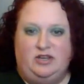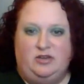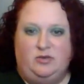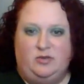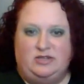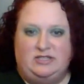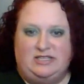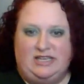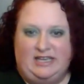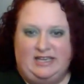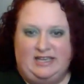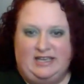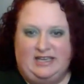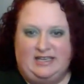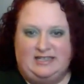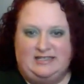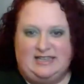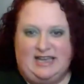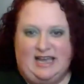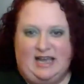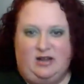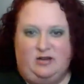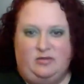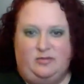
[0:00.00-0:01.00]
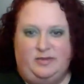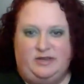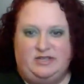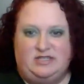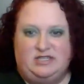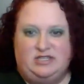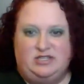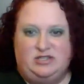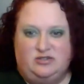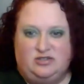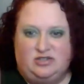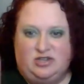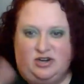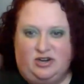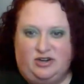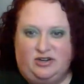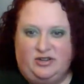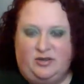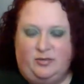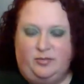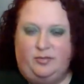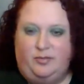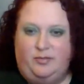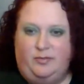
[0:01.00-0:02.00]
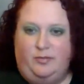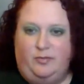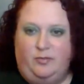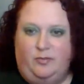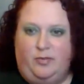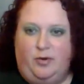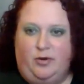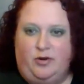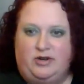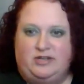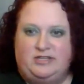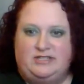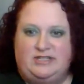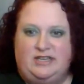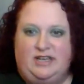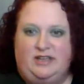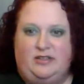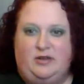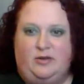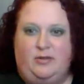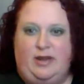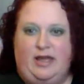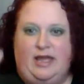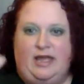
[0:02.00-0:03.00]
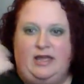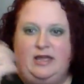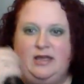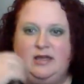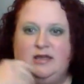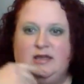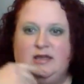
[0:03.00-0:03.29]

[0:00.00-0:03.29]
when you were taking it down, but did you turn the boards the other way?